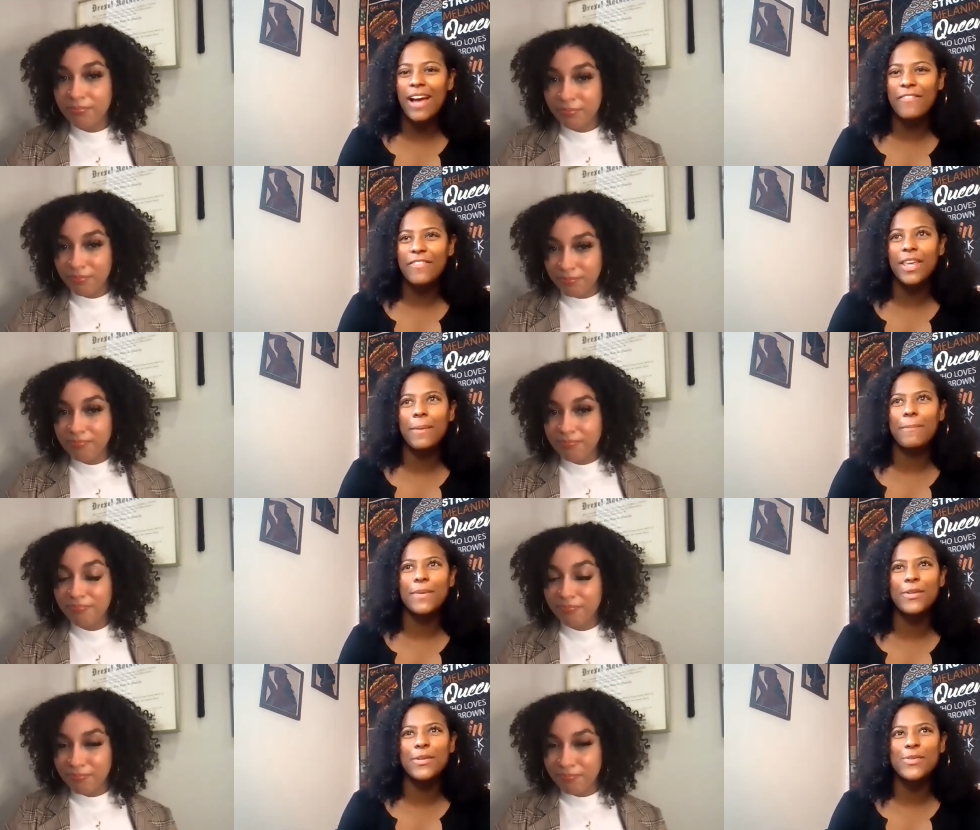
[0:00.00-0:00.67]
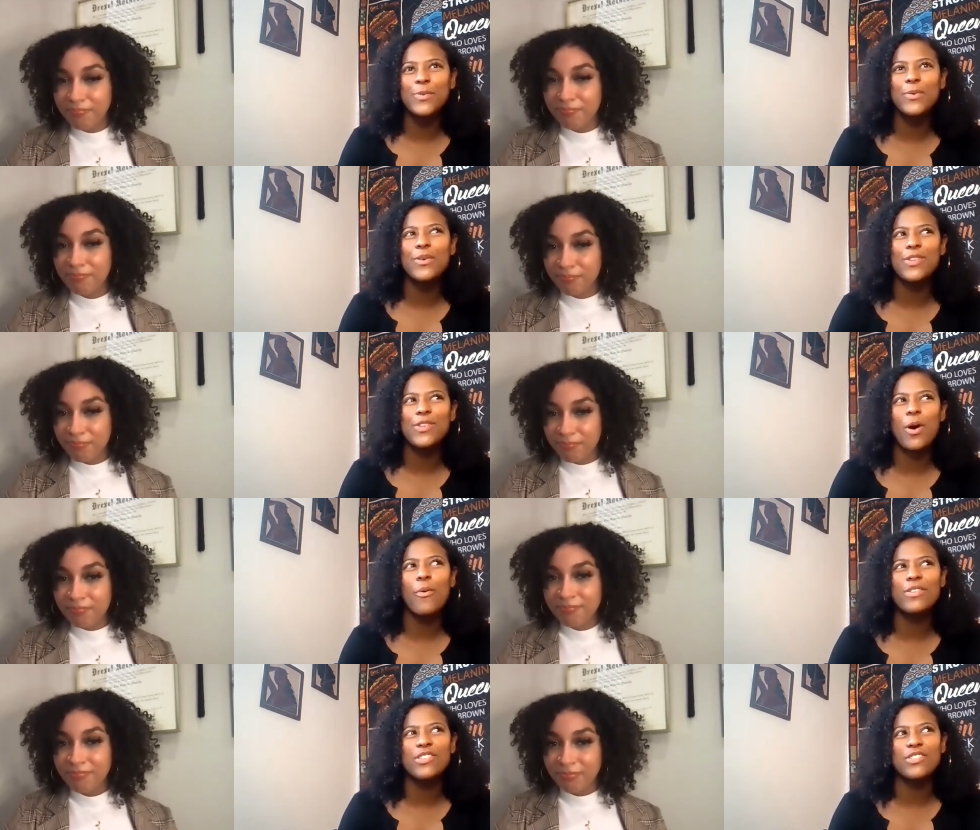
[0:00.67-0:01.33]
Speaker 1: Like middle school is
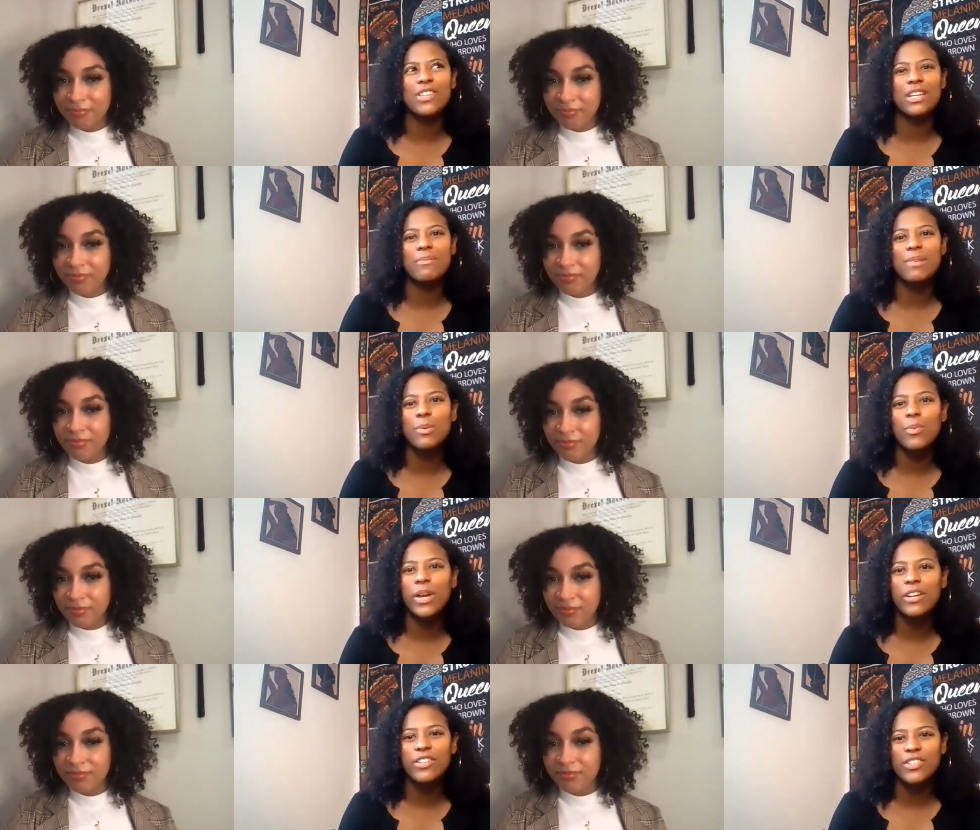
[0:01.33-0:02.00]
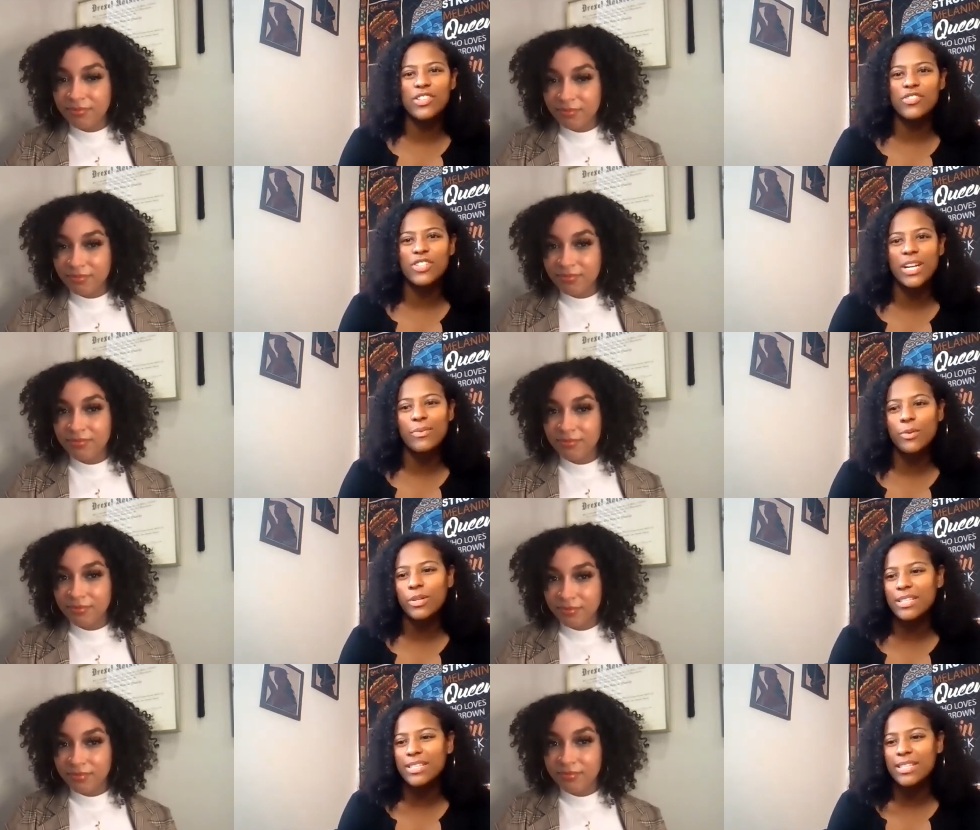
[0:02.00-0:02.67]
always just going to be weird, just in general,
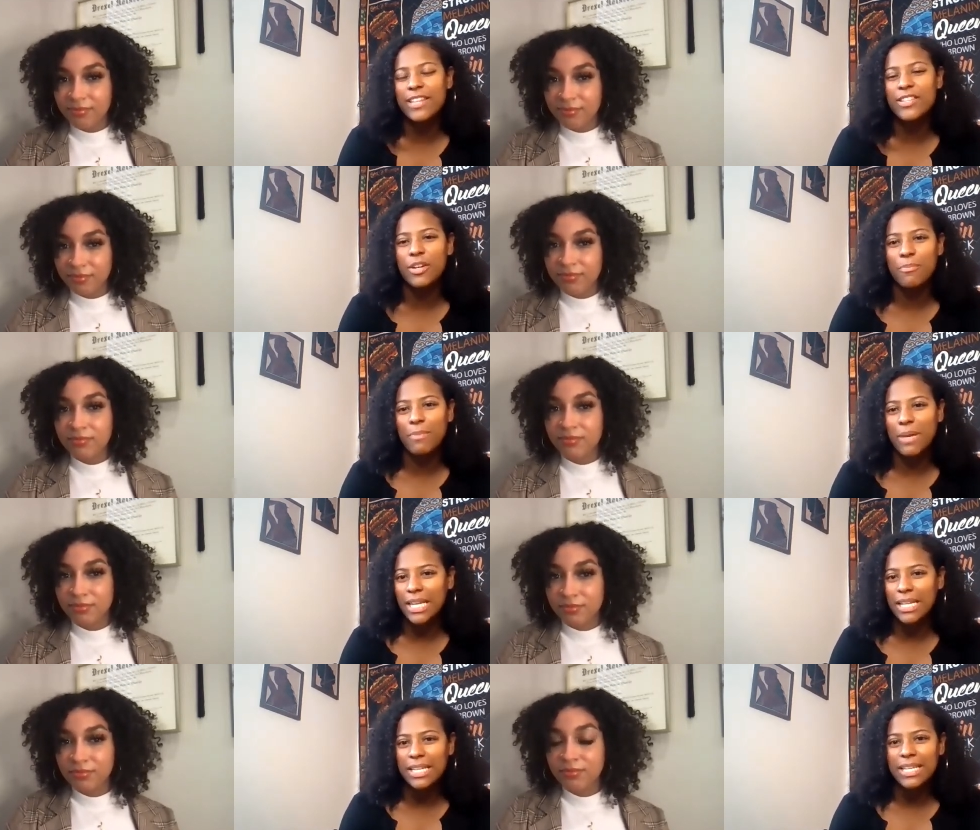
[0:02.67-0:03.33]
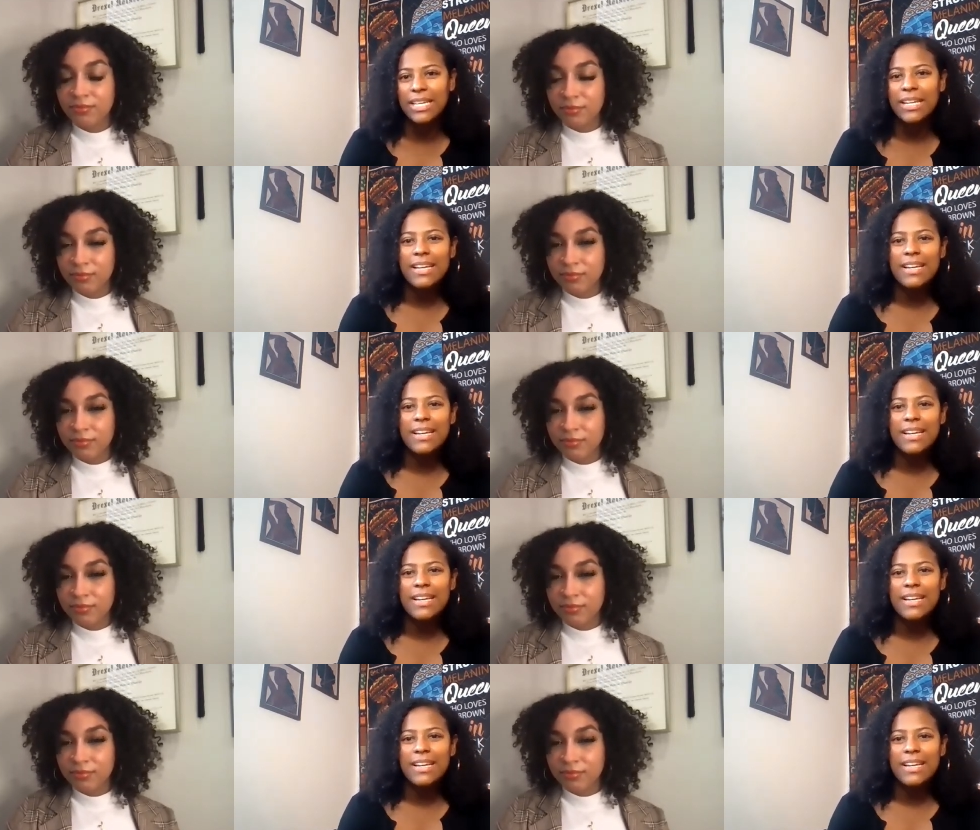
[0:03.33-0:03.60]
because kids are mean.